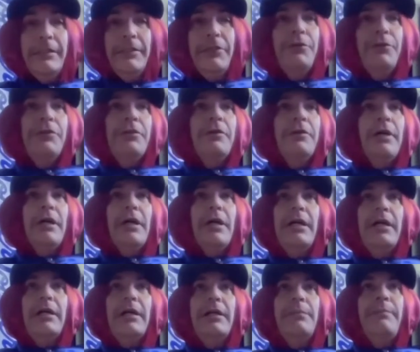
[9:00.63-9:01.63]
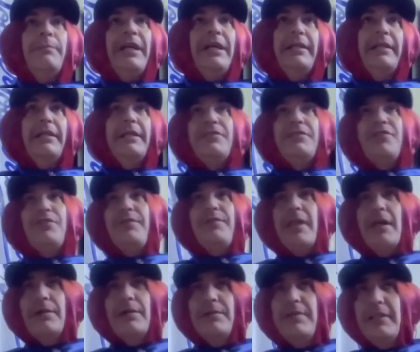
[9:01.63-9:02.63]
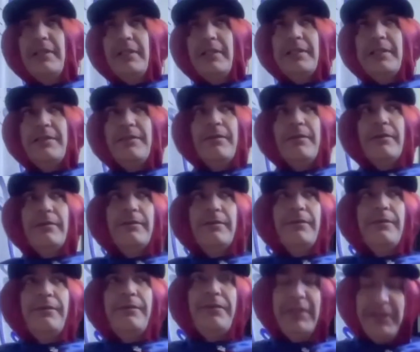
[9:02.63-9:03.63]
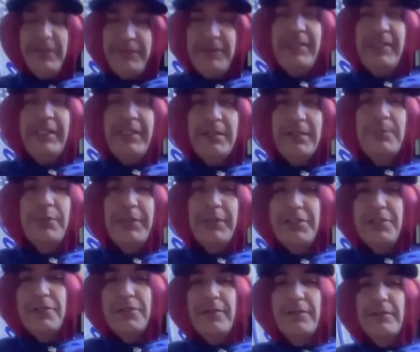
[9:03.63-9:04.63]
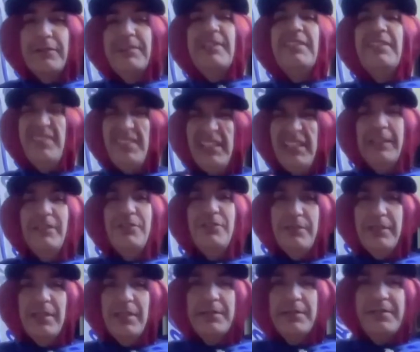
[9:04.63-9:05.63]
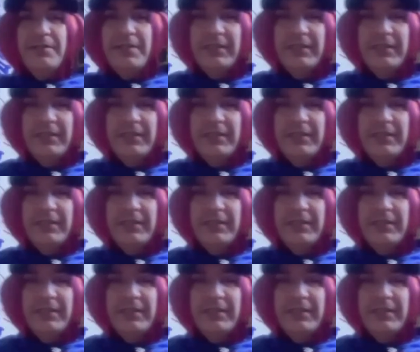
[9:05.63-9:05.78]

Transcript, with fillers: You know, uh, back in two thousand fifteen, I'm pretty sure, sixteen, twenty